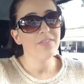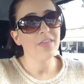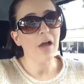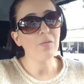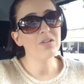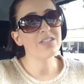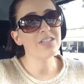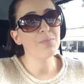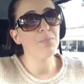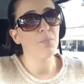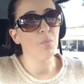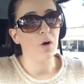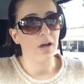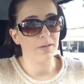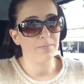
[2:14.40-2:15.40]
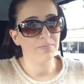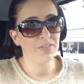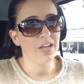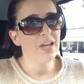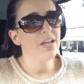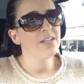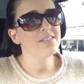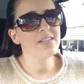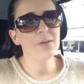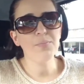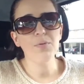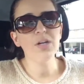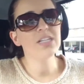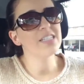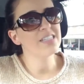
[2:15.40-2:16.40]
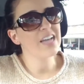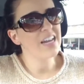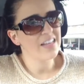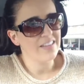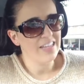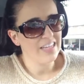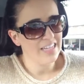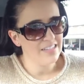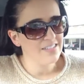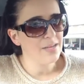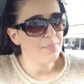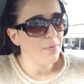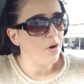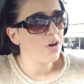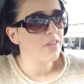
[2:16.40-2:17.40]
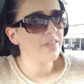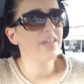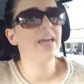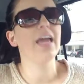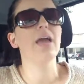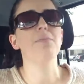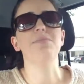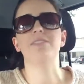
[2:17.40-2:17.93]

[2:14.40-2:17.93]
That was step one. Step one is kind of the easy part of the game,